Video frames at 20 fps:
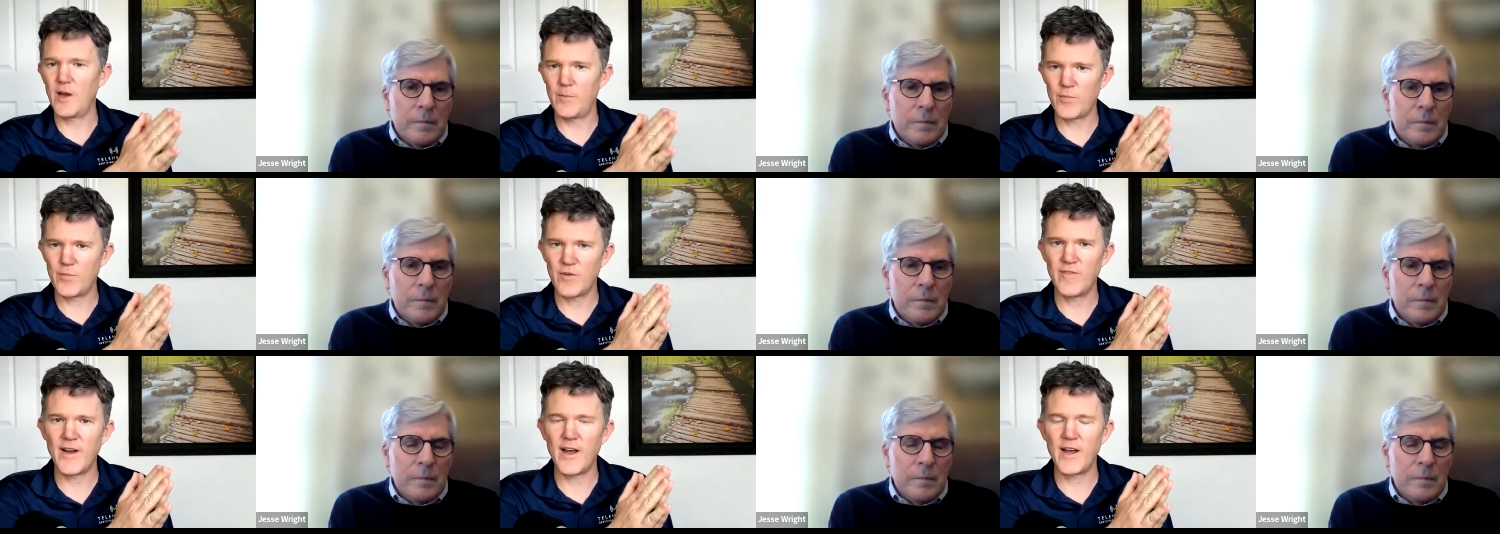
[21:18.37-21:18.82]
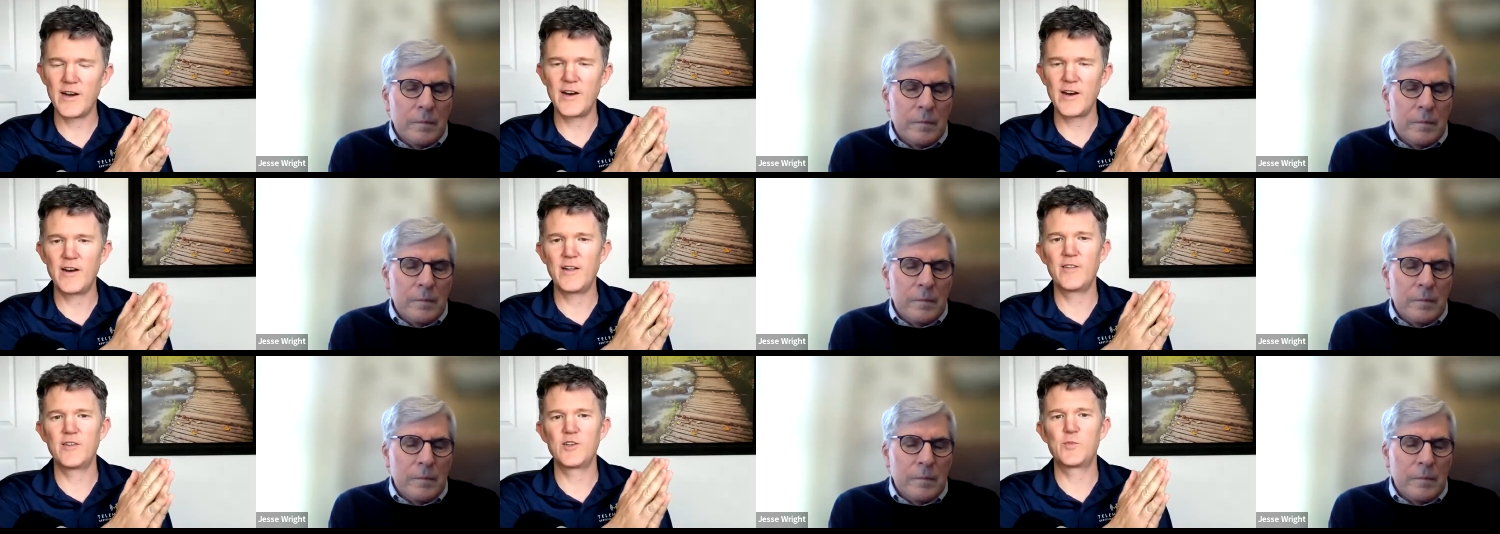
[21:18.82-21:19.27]

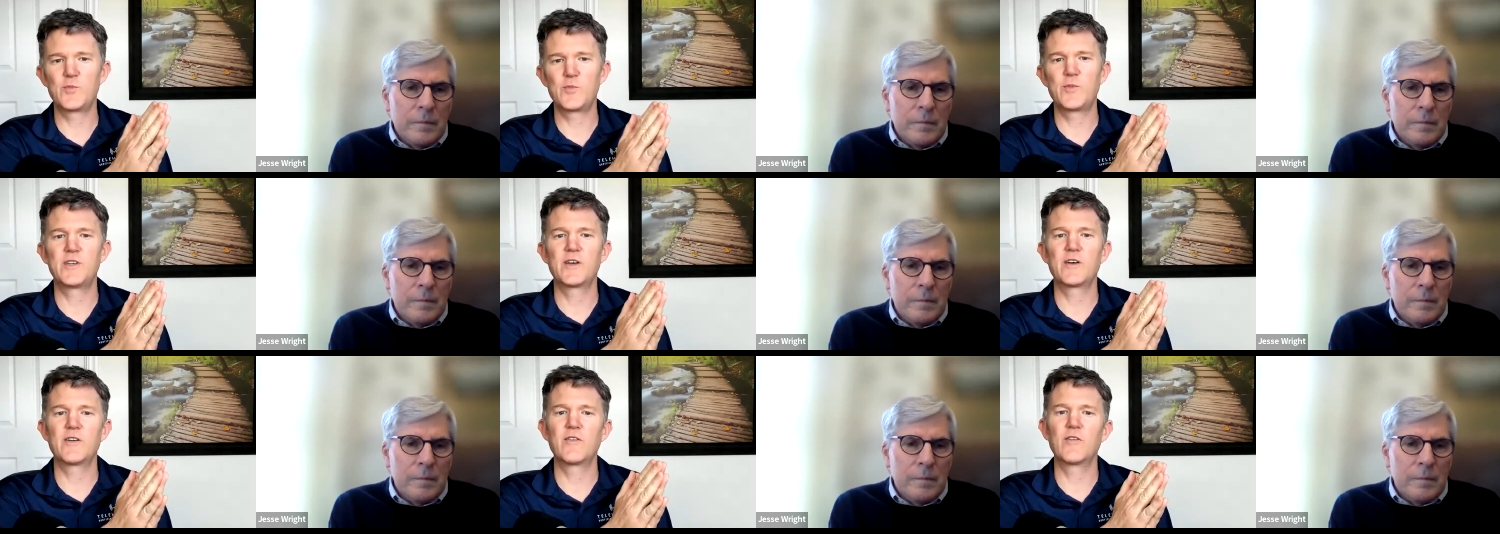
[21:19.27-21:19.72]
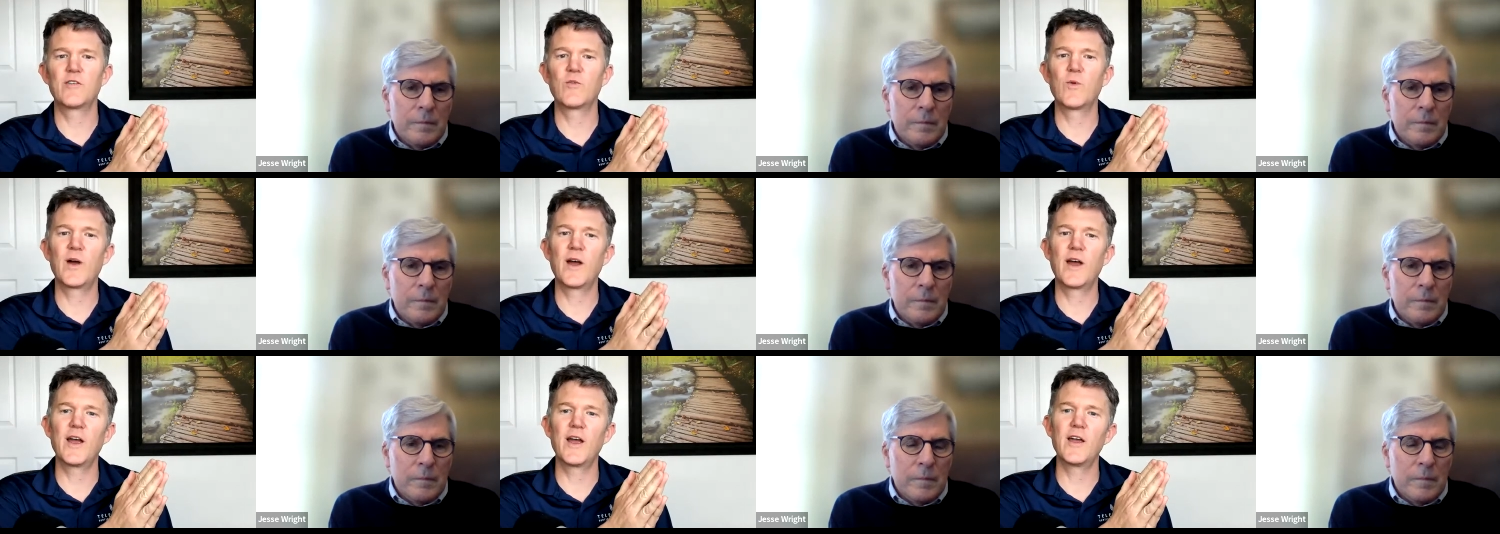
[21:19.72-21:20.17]
Speaker 1: provided in this particular
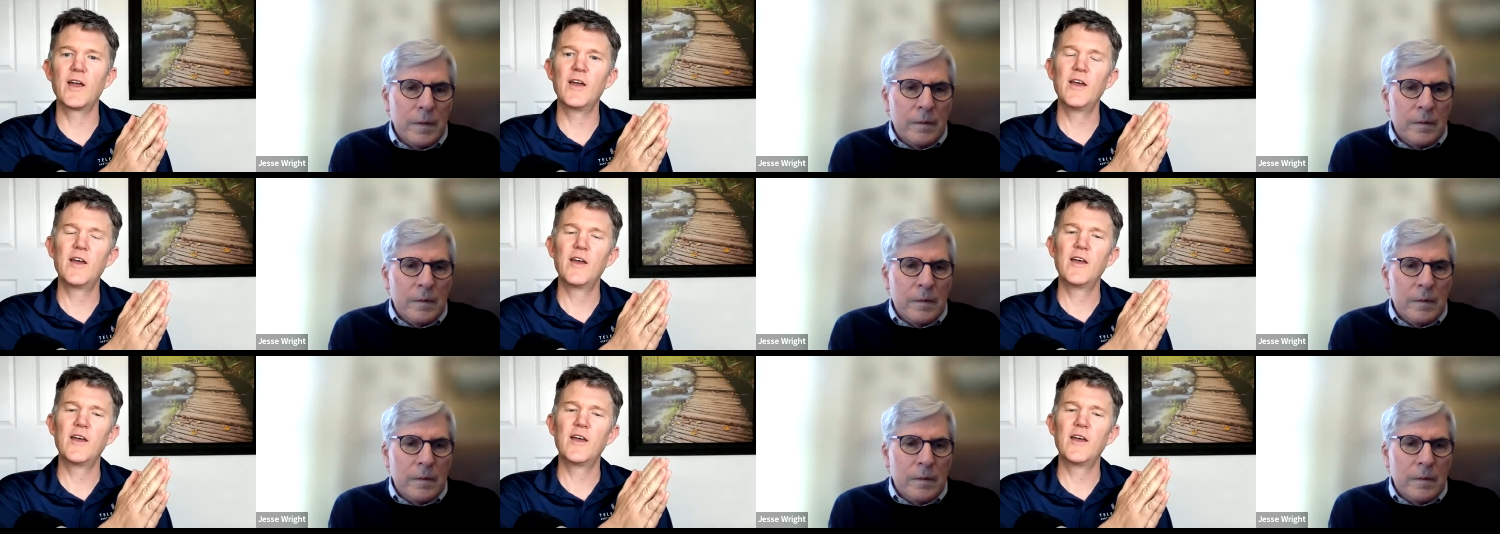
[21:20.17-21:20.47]
way.